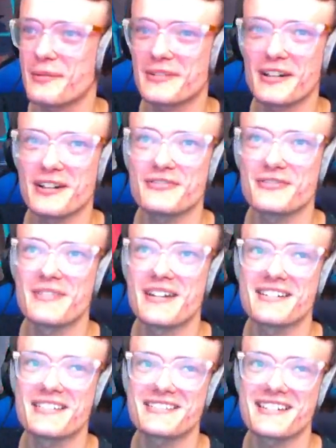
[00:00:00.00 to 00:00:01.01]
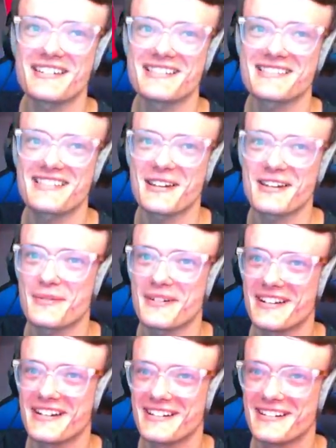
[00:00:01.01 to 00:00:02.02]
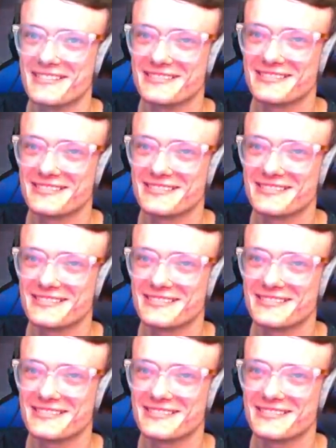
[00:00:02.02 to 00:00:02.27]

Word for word: off, man! No! I didn't say well!